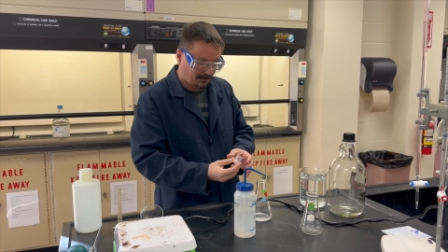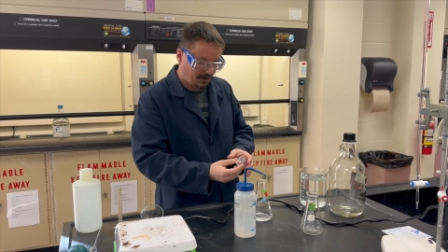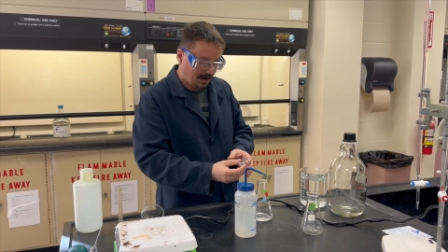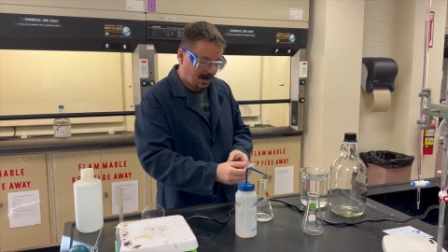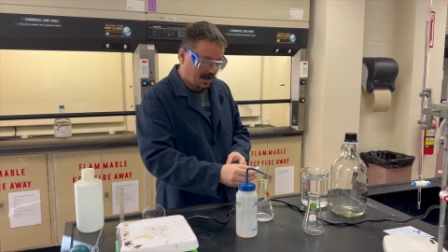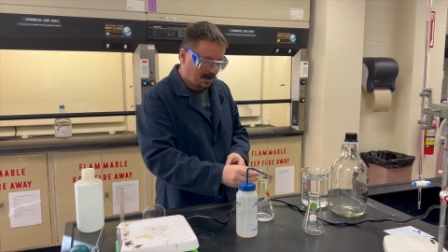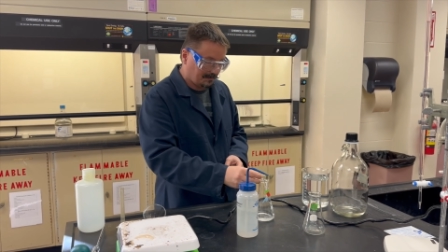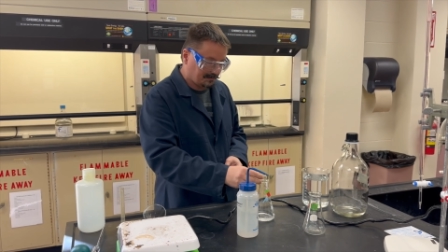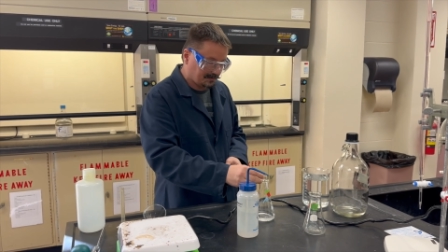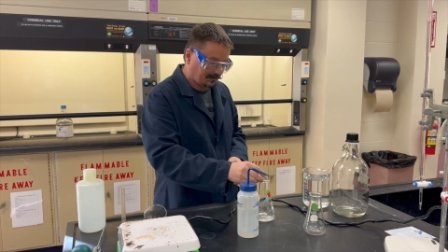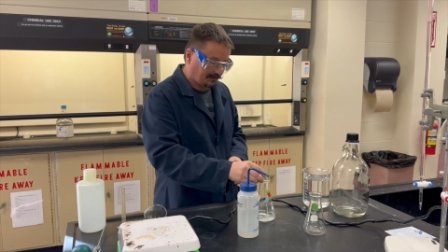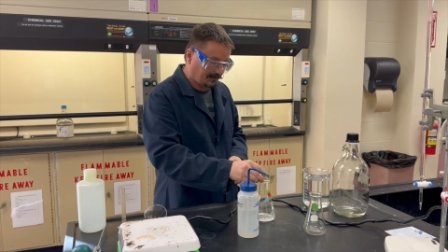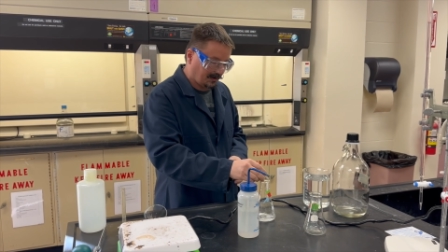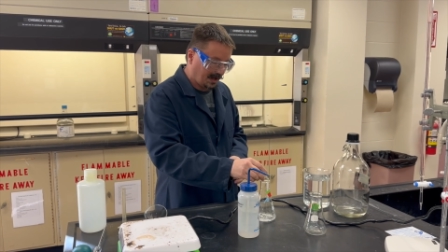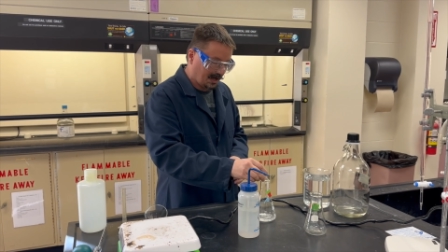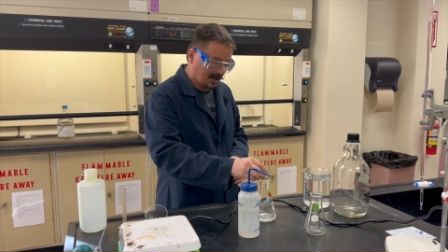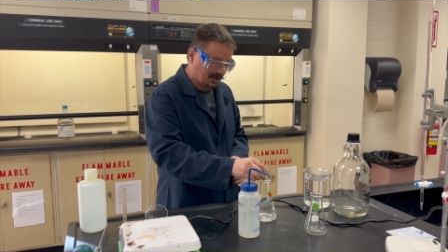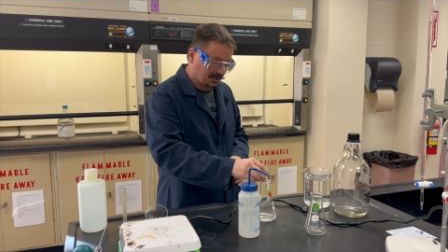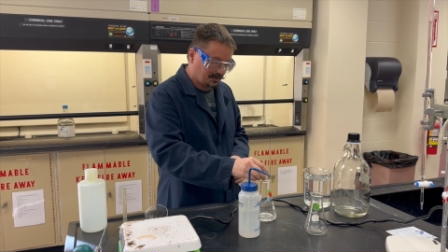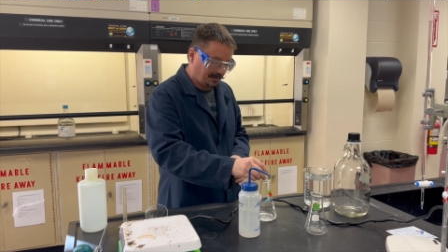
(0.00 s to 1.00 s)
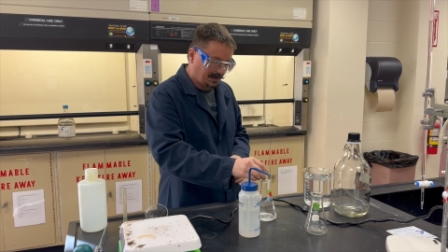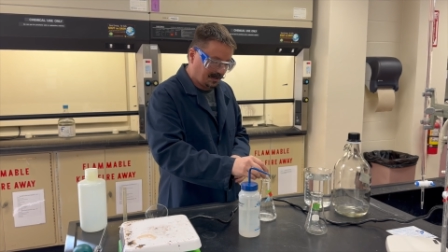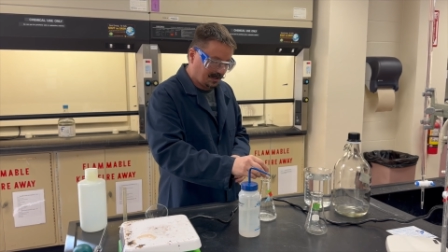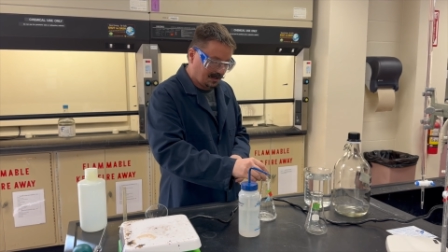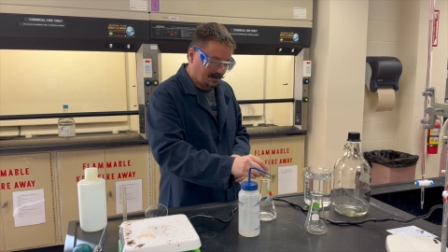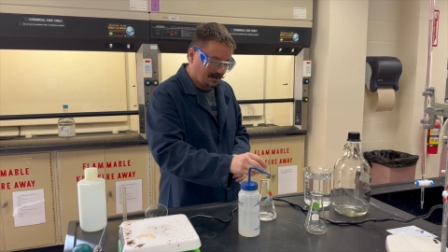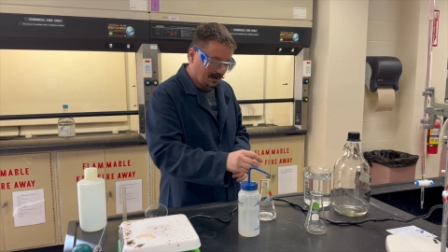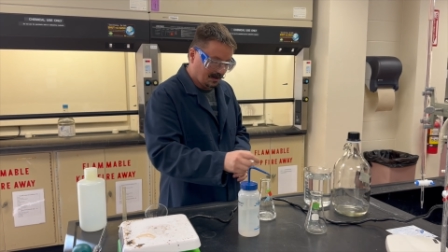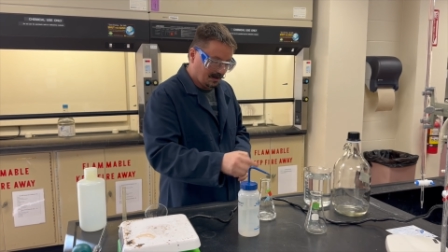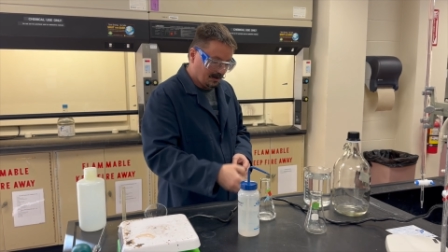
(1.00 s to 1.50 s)
grams of
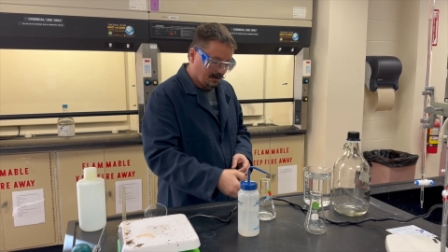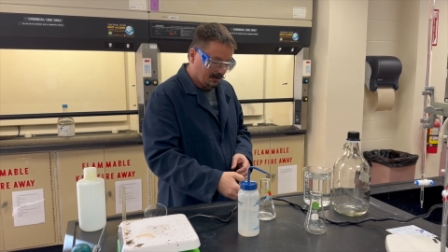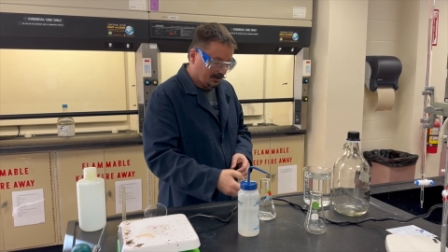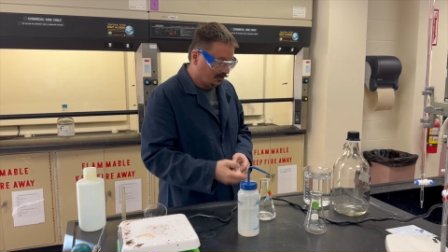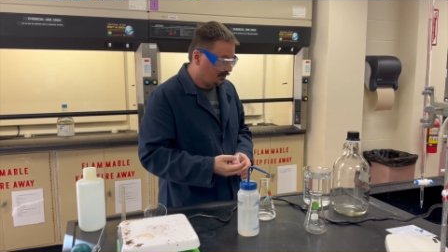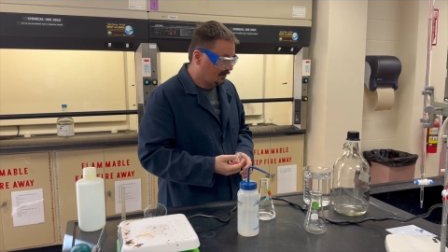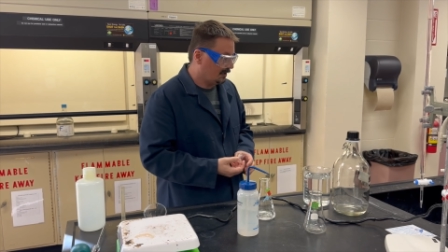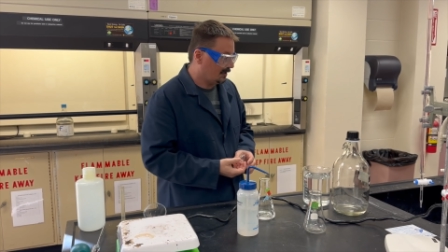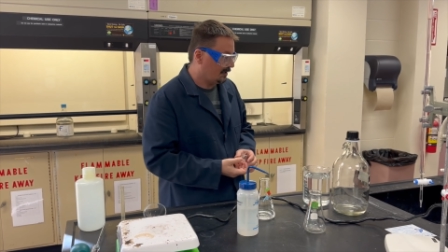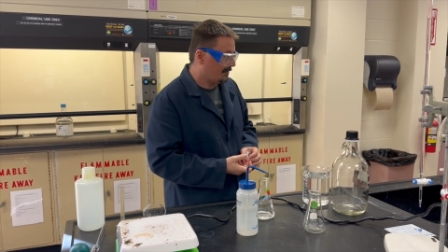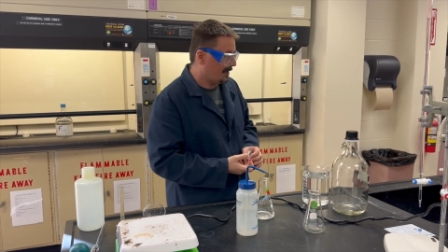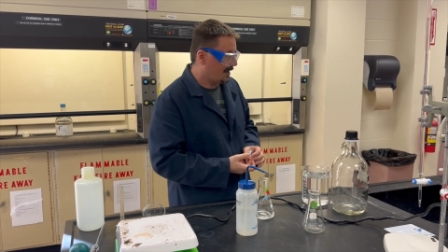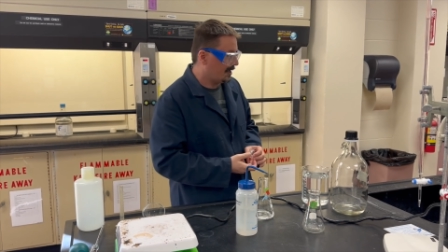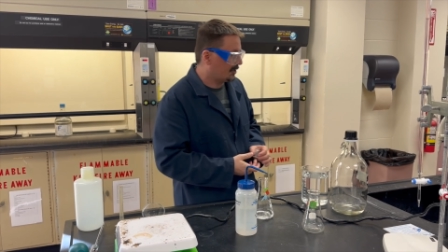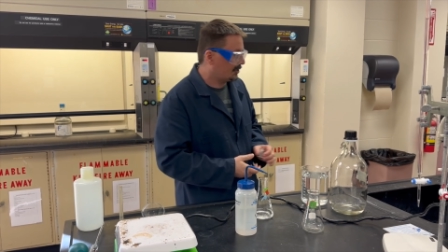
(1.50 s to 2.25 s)
KHP, you need to make